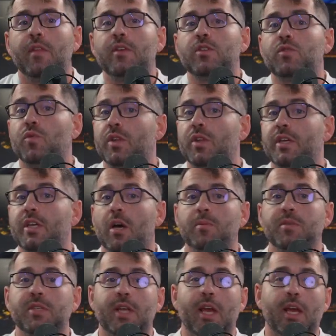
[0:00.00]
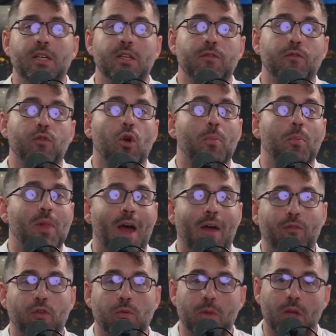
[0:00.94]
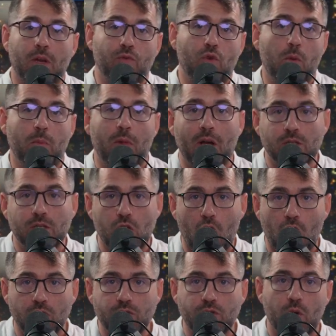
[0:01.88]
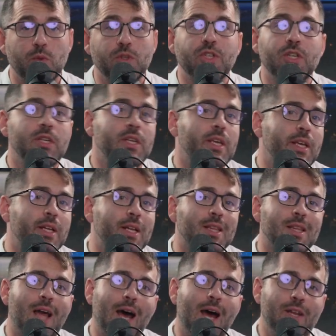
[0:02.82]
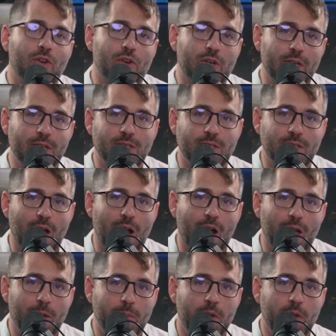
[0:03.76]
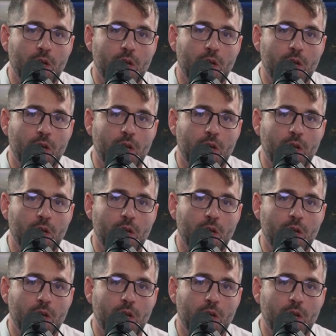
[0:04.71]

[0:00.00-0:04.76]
this really comes in handy for a platform like Roblox also, which can eat a lot of your kids' time.